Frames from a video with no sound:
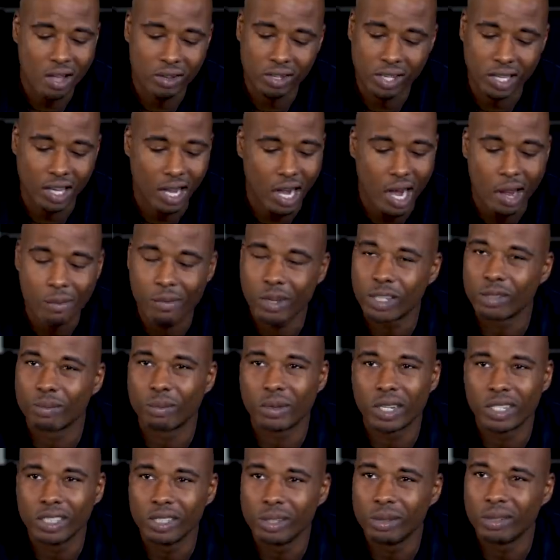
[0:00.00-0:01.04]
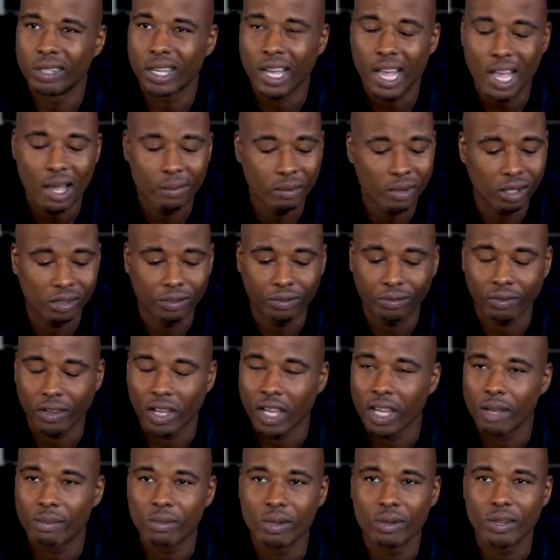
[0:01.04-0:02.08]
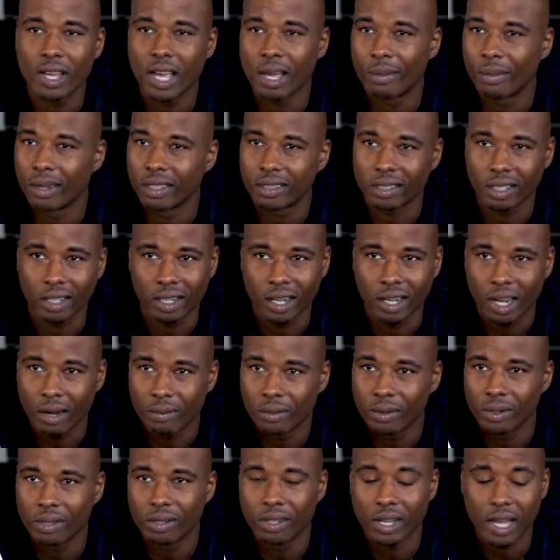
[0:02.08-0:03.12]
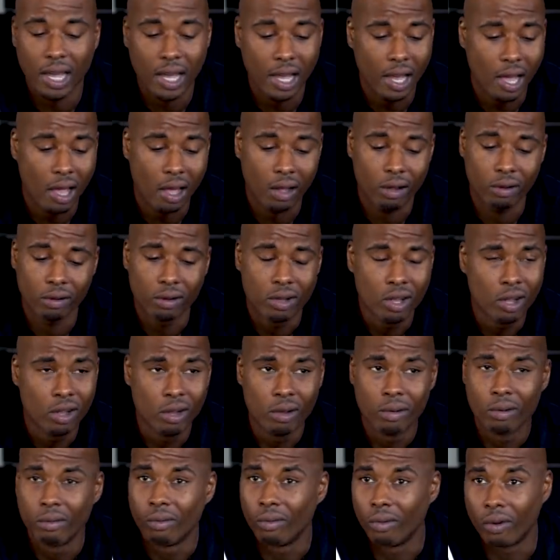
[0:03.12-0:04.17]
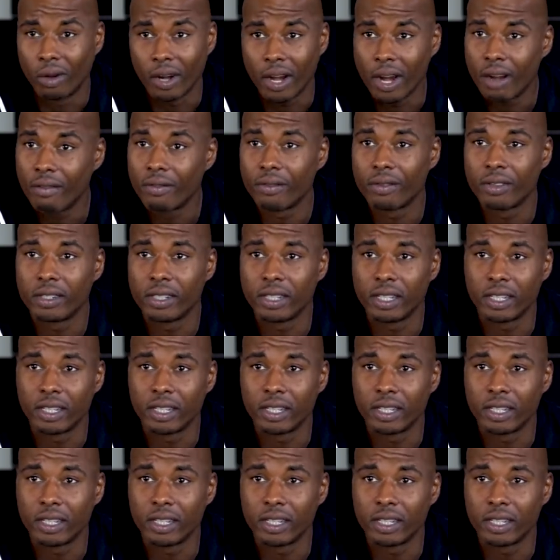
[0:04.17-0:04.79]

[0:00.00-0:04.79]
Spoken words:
I don't care how much money you got, how much fame you got, how much celebrity you got, how whatever it